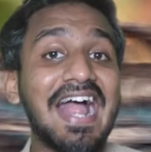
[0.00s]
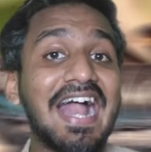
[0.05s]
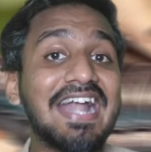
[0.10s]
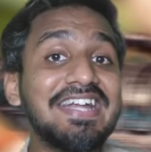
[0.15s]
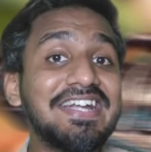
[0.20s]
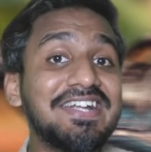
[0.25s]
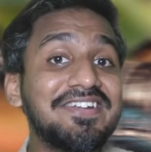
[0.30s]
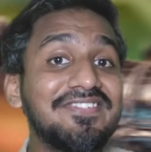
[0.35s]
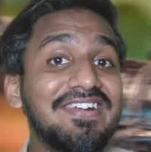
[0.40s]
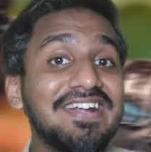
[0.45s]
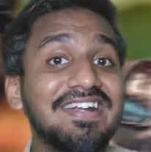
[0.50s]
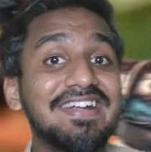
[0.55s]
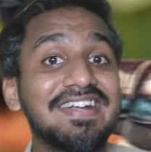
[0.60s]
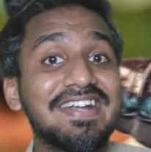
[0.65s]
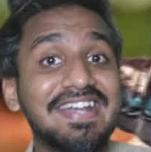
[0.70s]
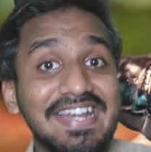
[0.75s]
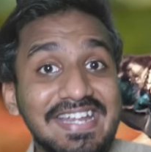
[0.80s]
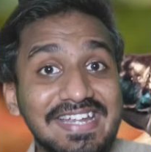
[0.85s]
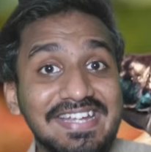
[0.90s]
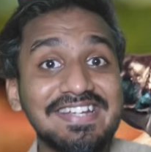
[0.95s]
and it will
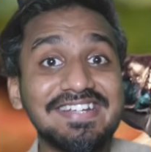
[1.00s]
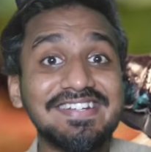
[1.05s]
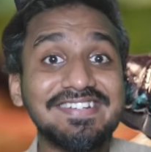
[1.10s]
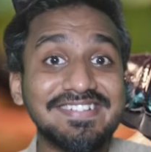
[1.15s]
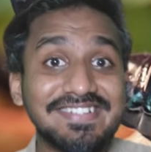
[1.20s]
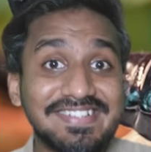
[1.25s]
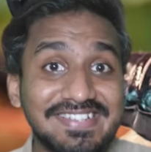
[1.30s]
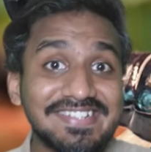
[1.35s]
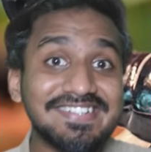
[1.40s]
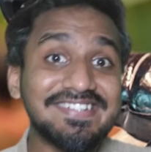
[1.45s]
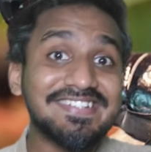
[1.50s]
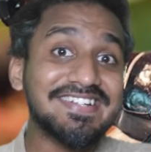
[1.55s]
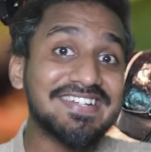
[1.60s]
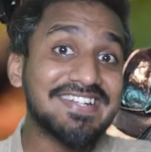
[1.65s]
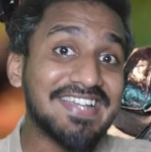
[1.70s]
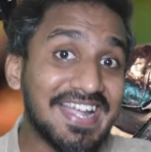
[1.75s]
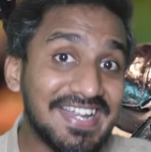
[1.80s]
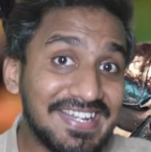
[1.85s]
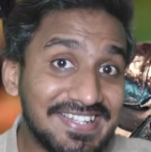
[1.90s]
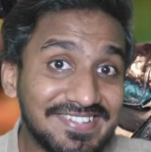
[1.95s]
drink this
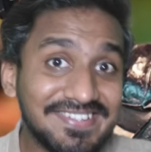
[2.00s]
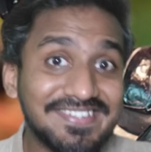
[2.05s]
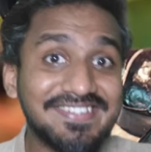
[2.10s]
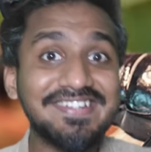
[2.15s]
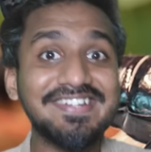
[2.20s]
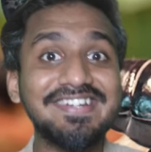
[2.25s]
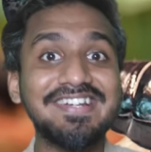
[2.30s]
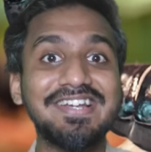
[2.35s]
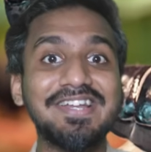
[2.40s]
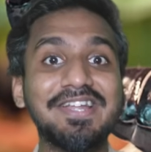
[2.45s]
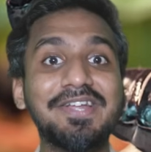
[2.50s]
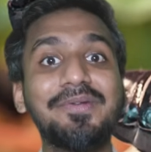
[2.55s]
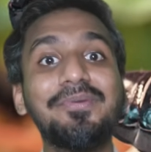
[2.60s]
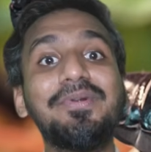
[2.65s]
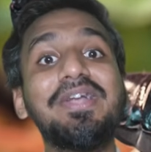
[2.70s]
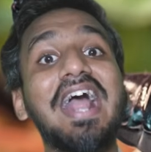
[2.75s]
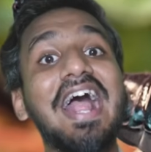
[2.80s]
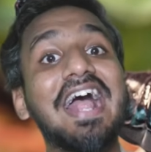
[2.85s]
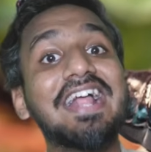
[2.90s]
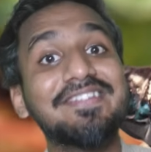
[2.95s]
digested
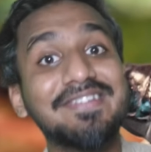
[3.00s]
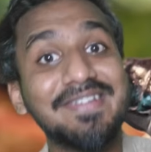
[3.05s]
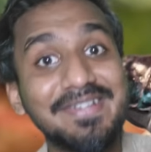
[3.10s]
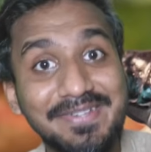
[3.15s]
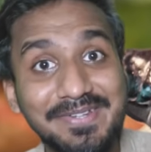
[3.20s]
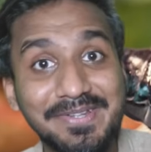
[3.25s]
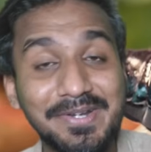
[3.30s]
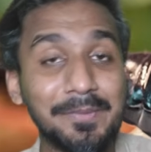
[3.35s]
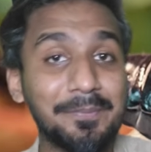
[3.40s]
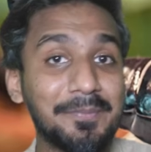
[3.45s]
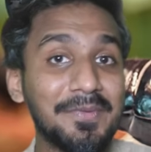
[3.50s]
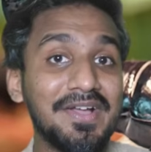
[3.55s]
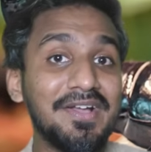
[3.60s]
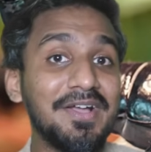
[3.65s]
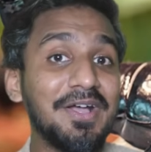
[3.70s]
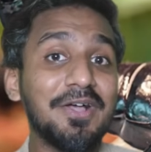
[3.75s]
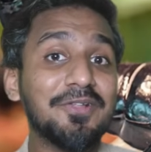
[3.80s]
liquid as a syrup.